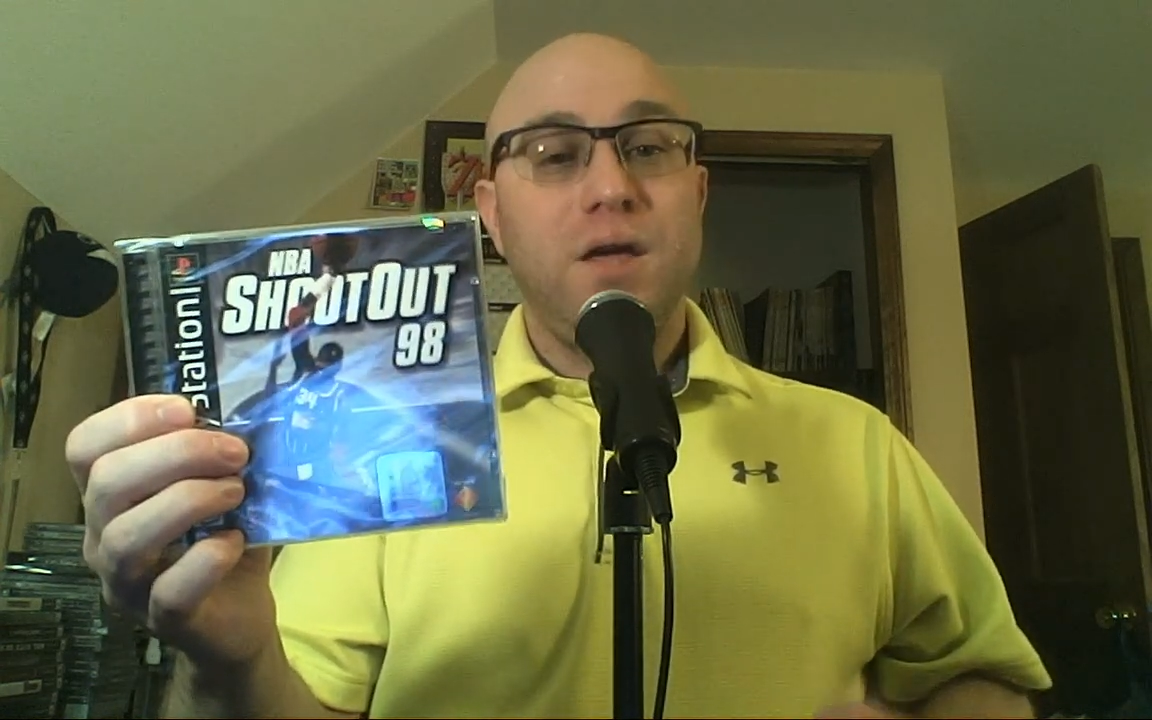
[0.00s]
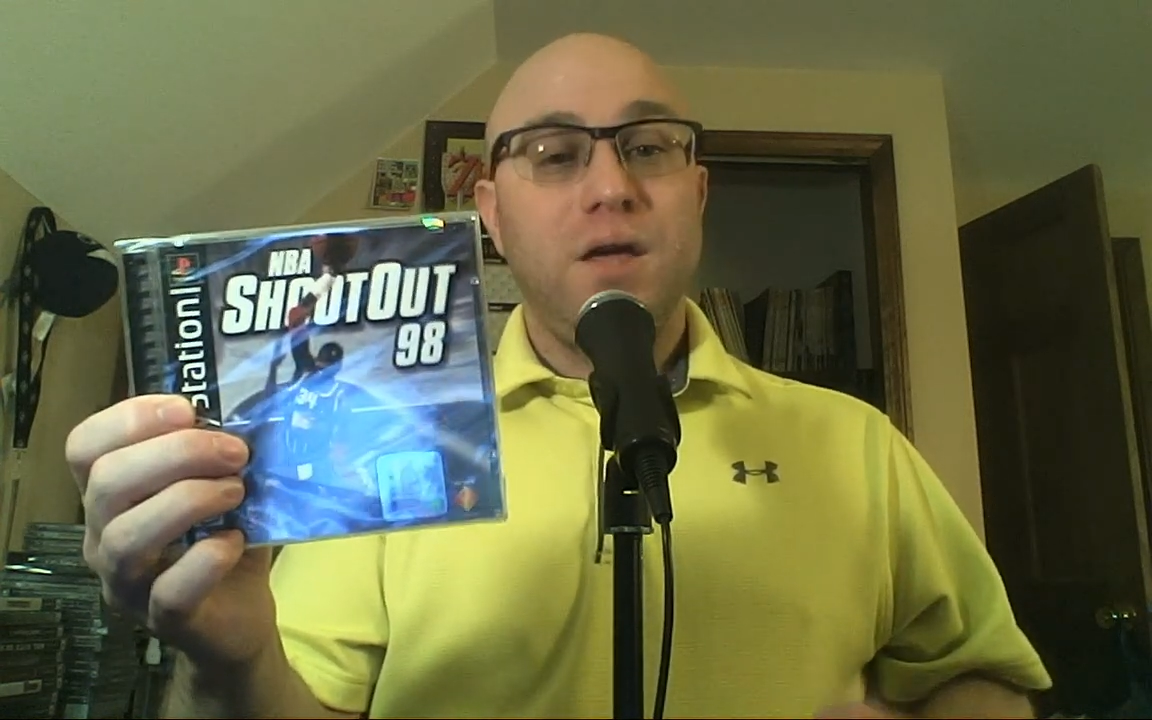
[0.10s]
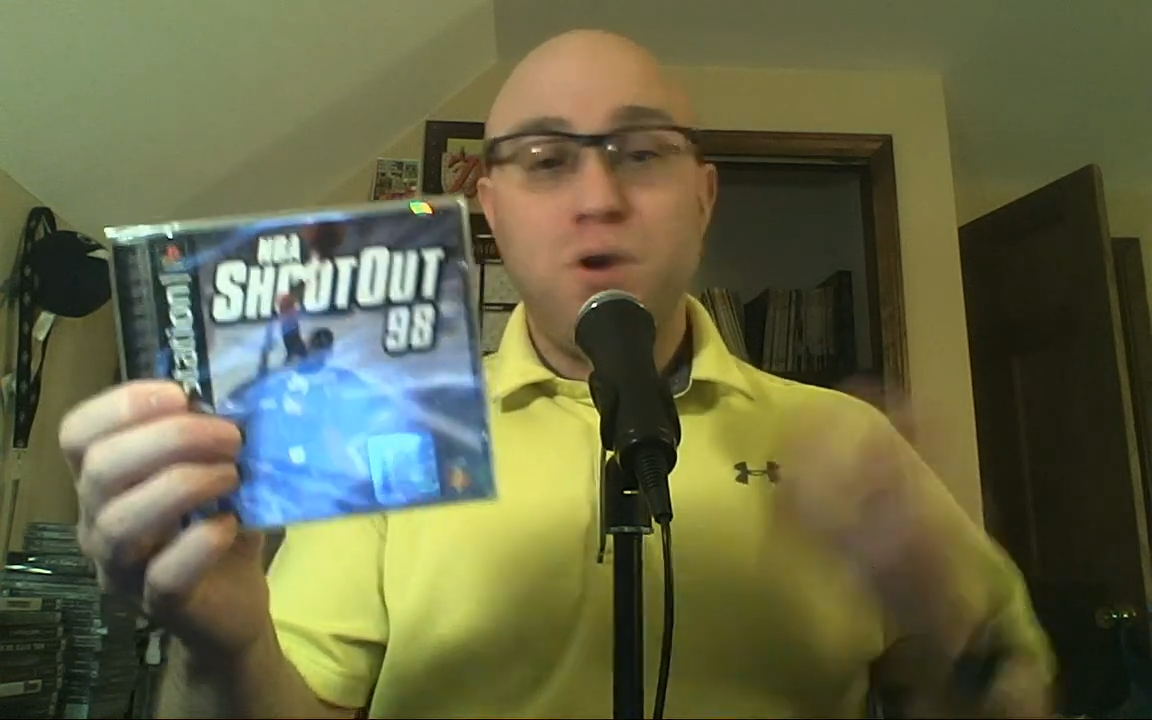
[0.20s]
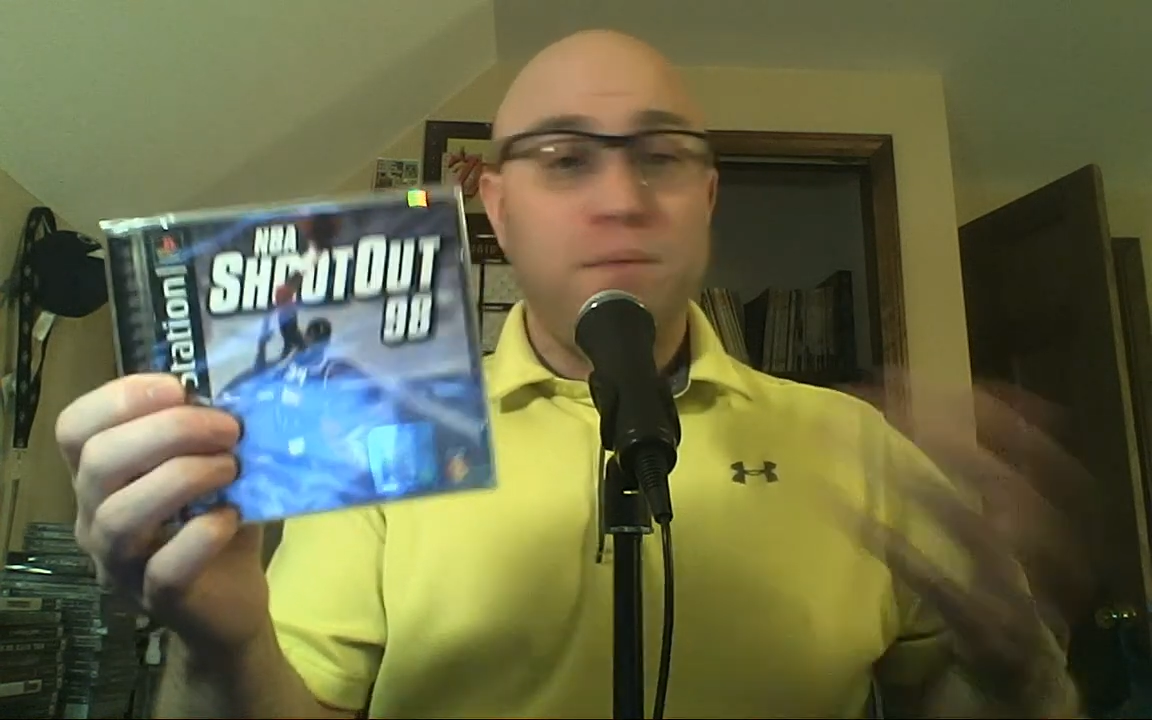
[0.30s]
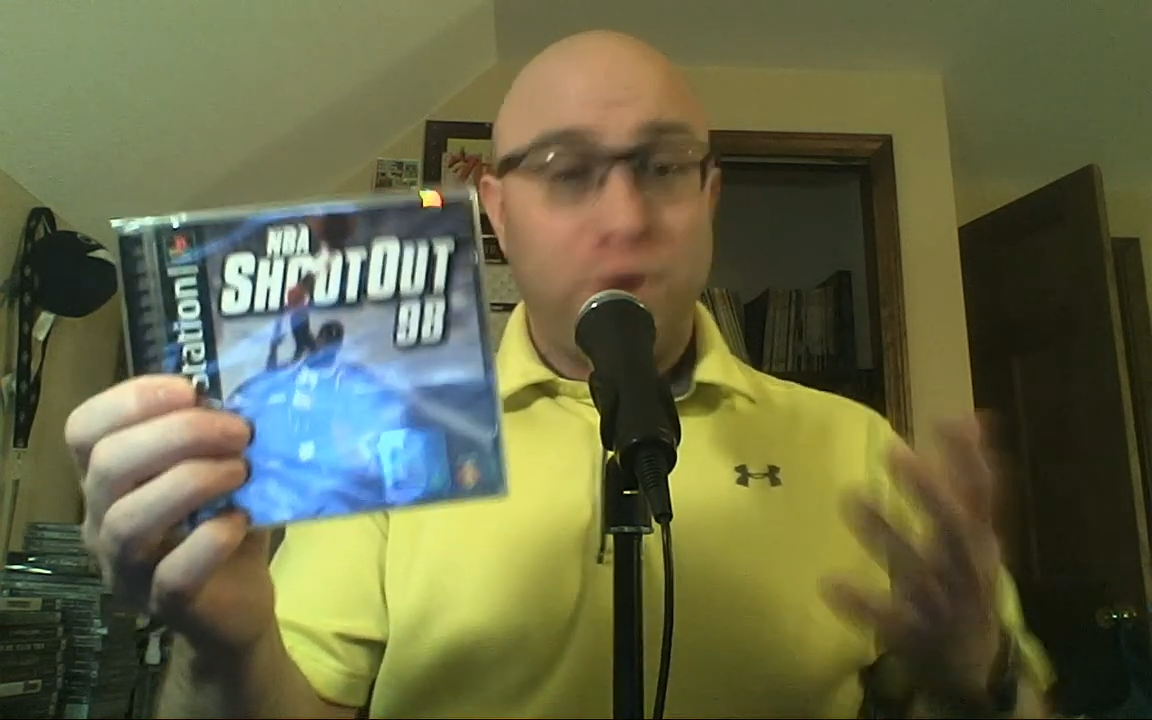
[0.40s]

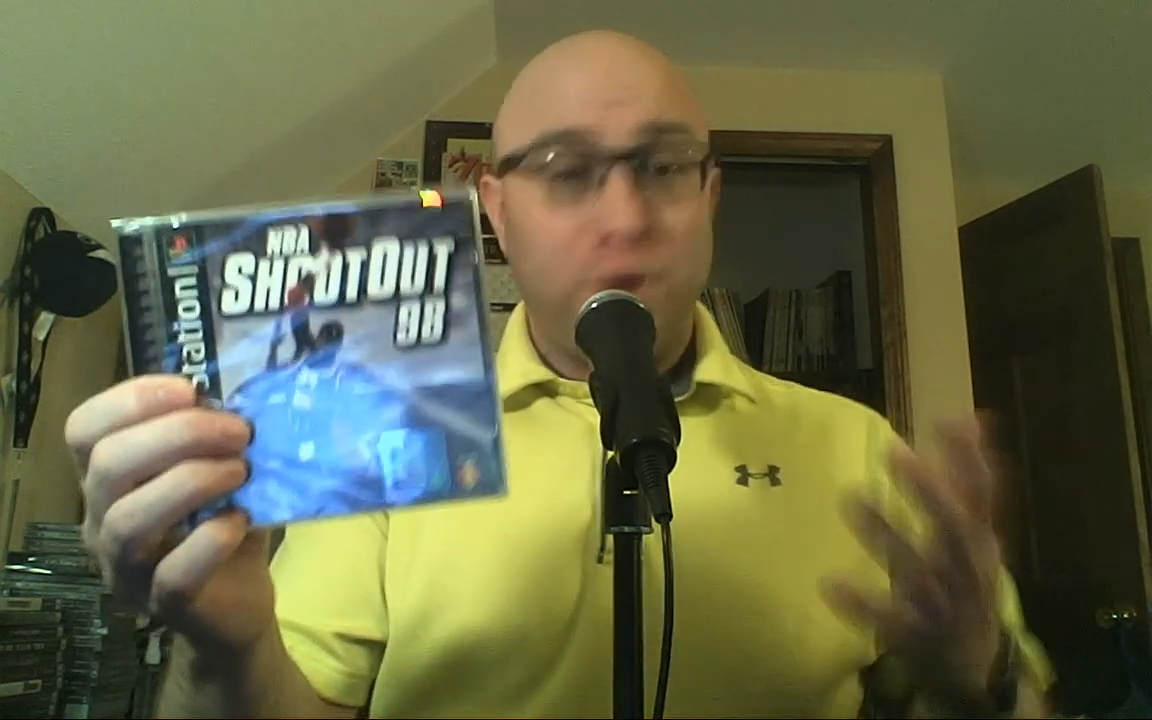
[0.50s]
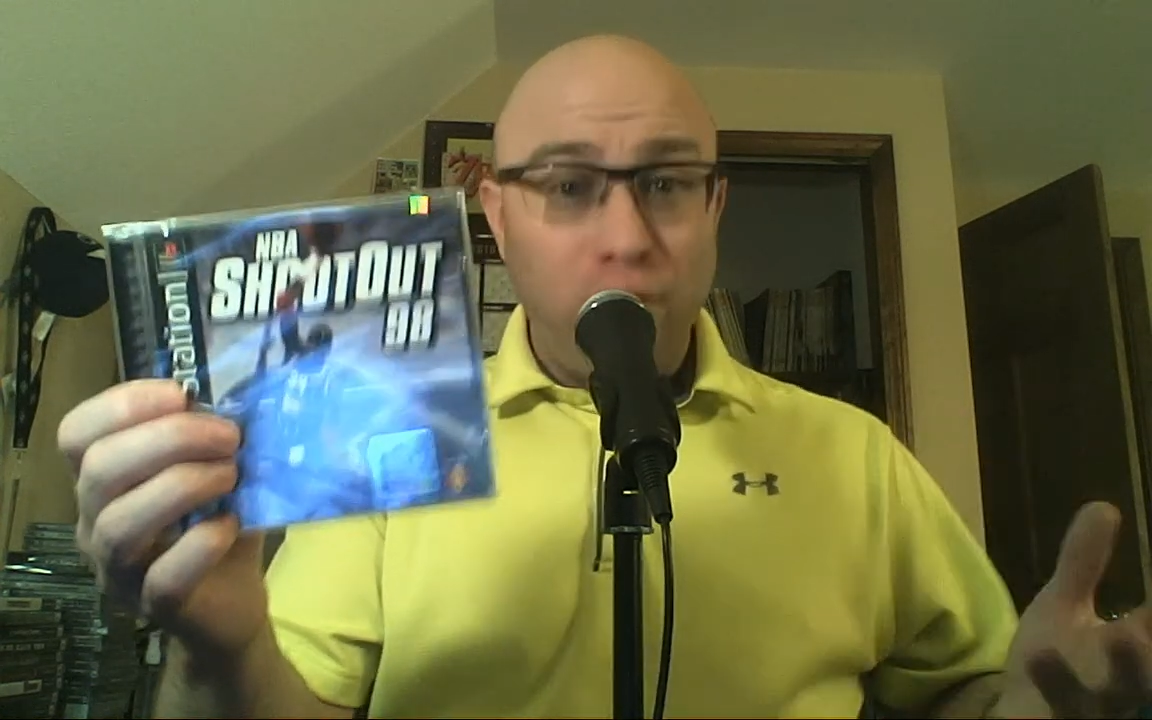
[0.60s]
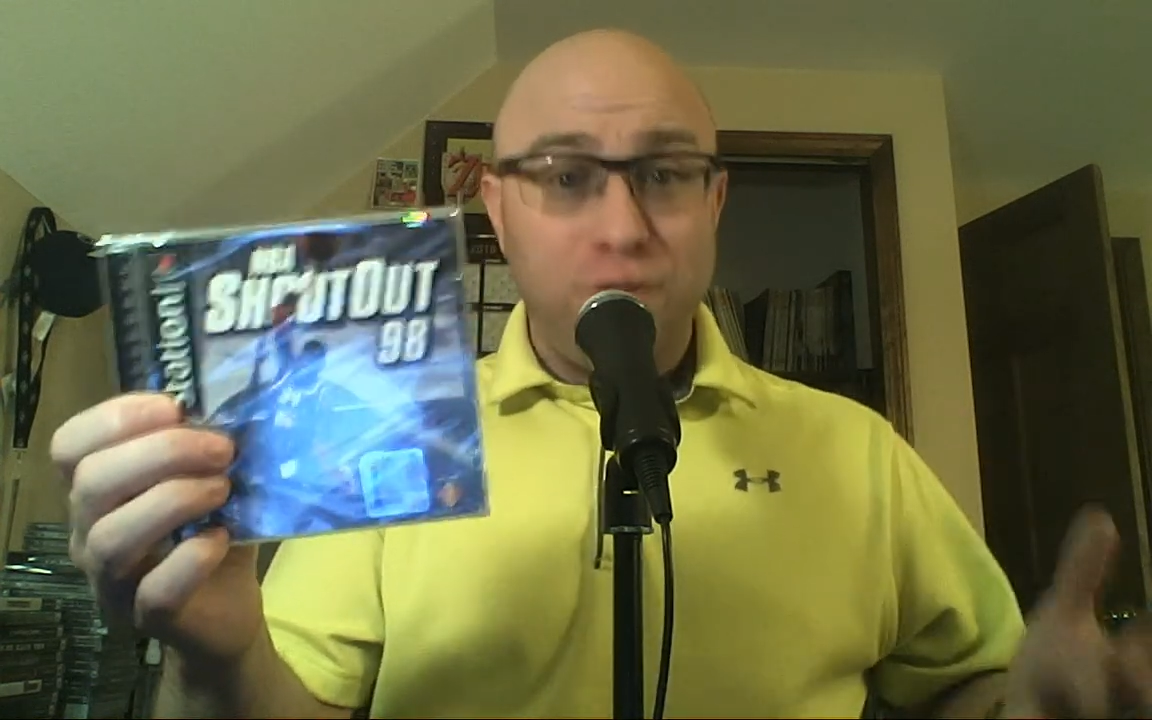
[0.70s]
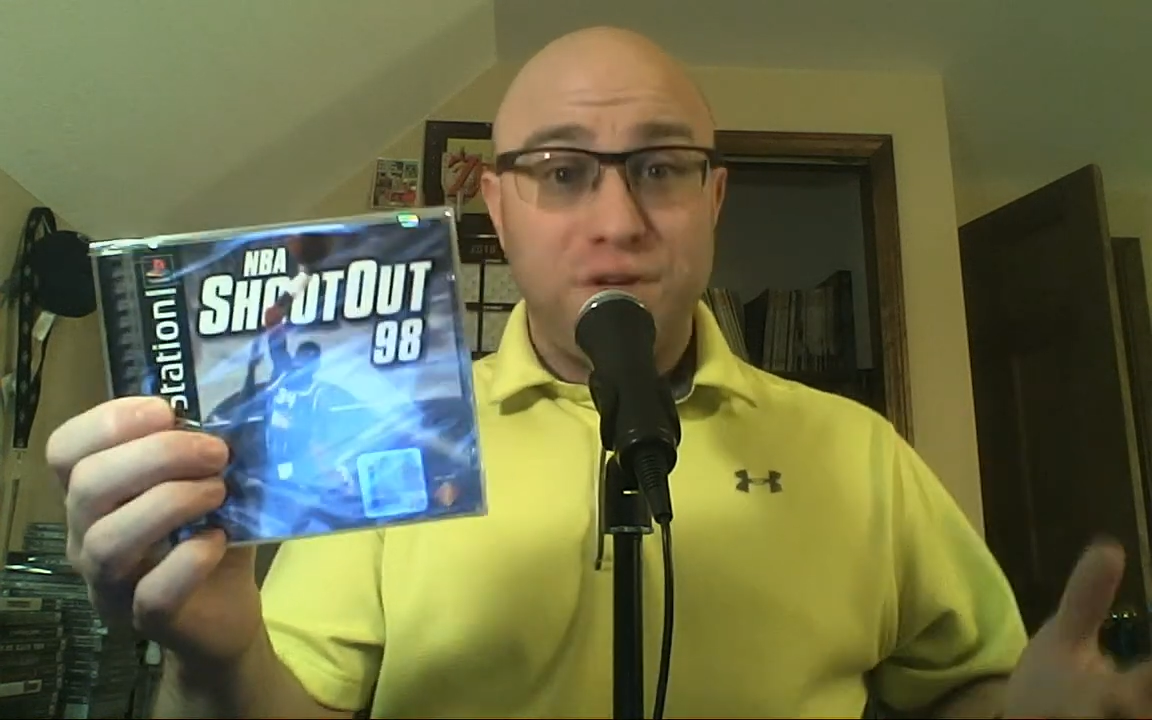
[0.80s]
you could pre-order